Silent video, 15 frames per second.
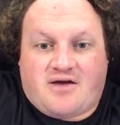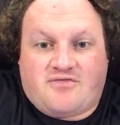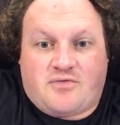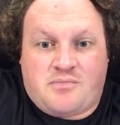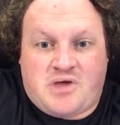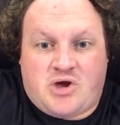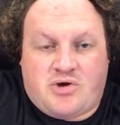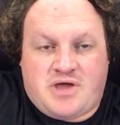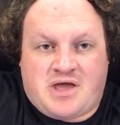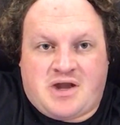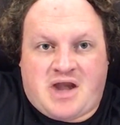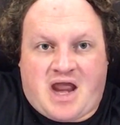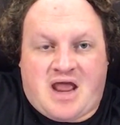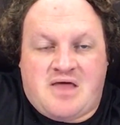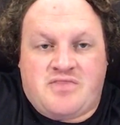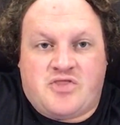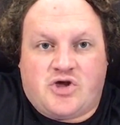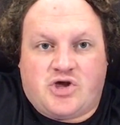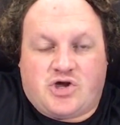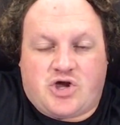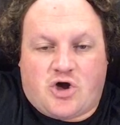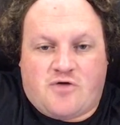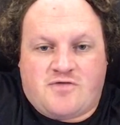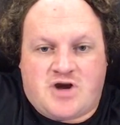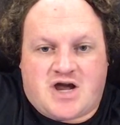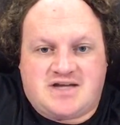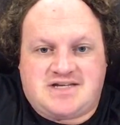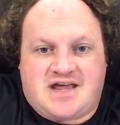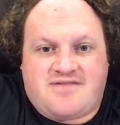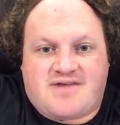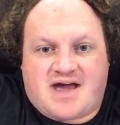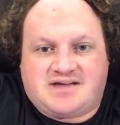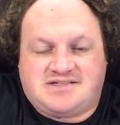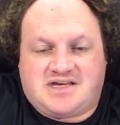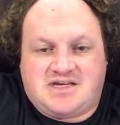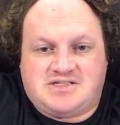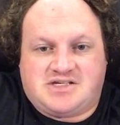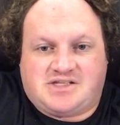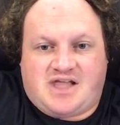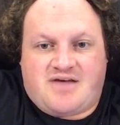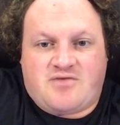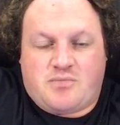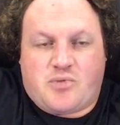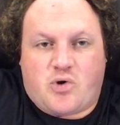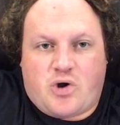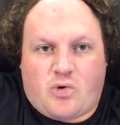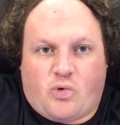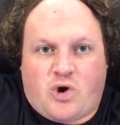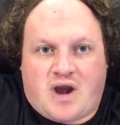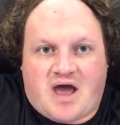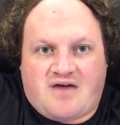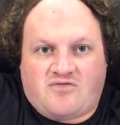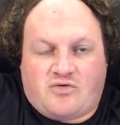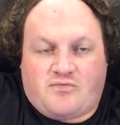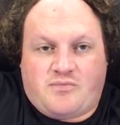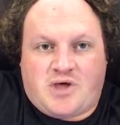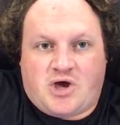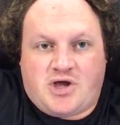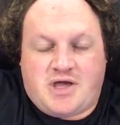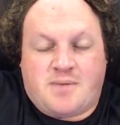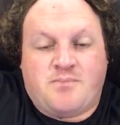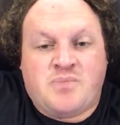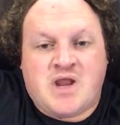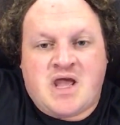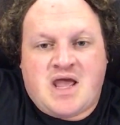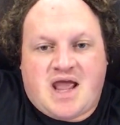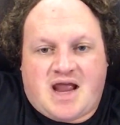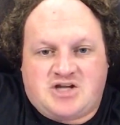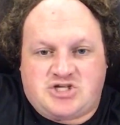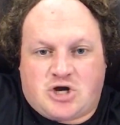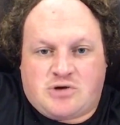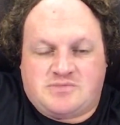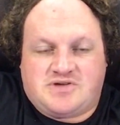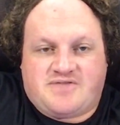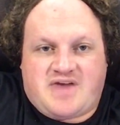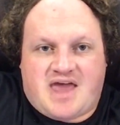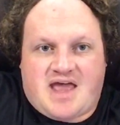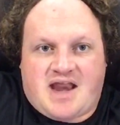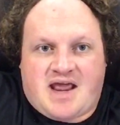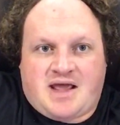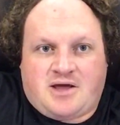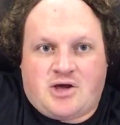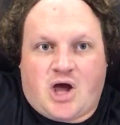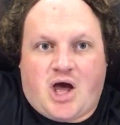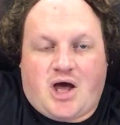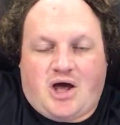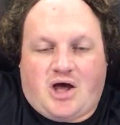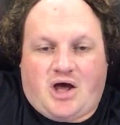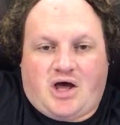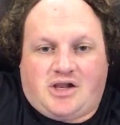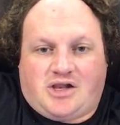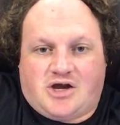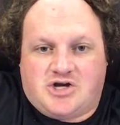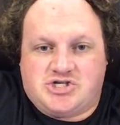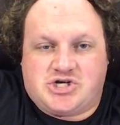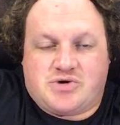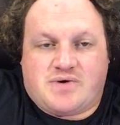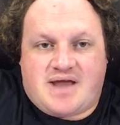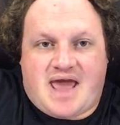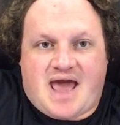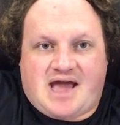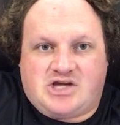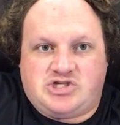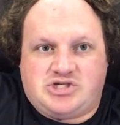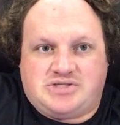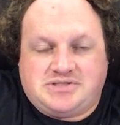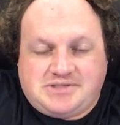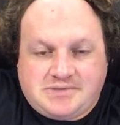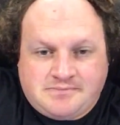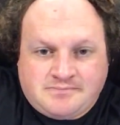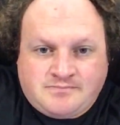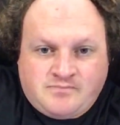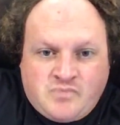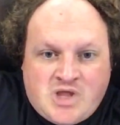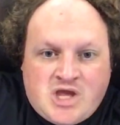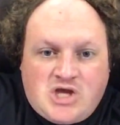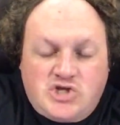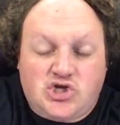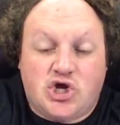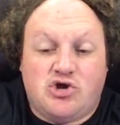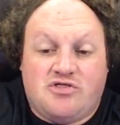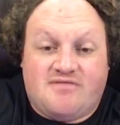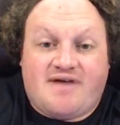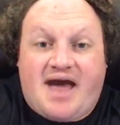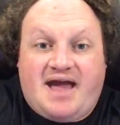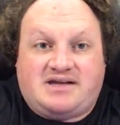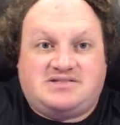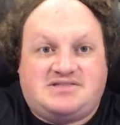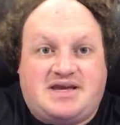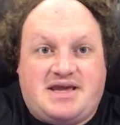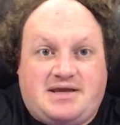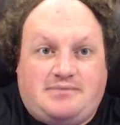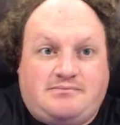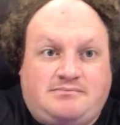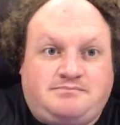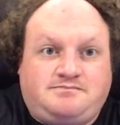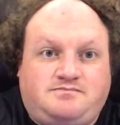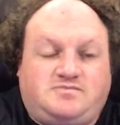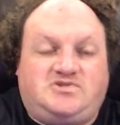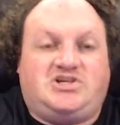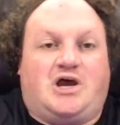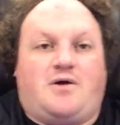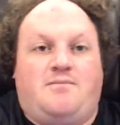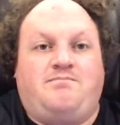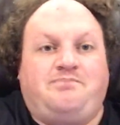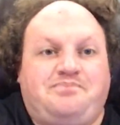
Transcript: million, and the COVID-19 vaccine is 11.1 out of a million in terms of getting allergic reactions to the vaccine. So,